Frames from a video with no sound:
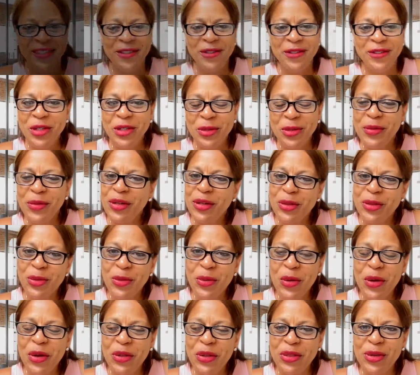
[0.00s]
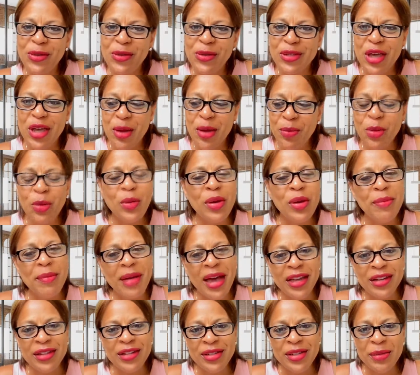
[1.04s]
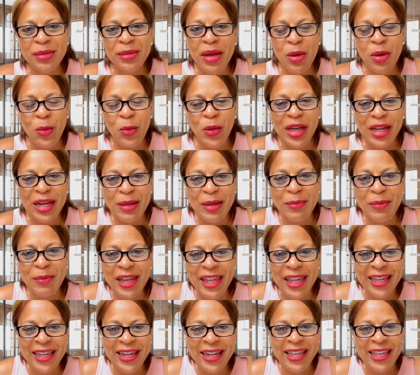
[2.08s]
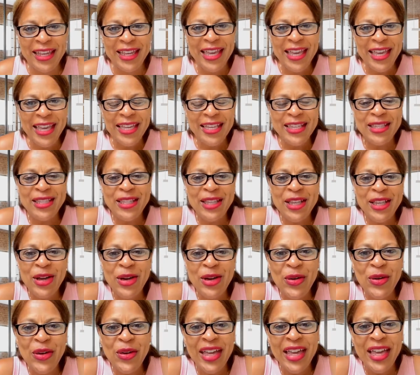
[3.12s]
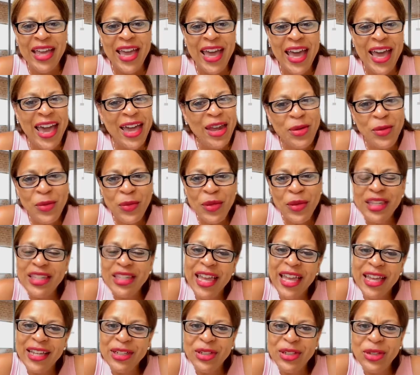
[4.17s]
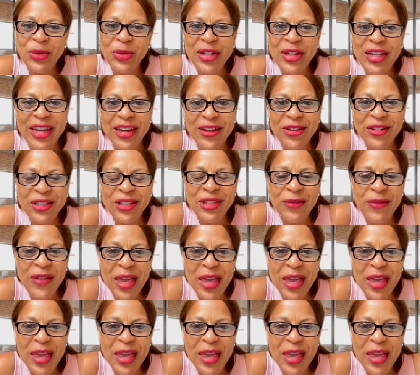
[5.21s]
So just wanted to throw out those couple reminders about wedding planning. So I don't really like doing narrative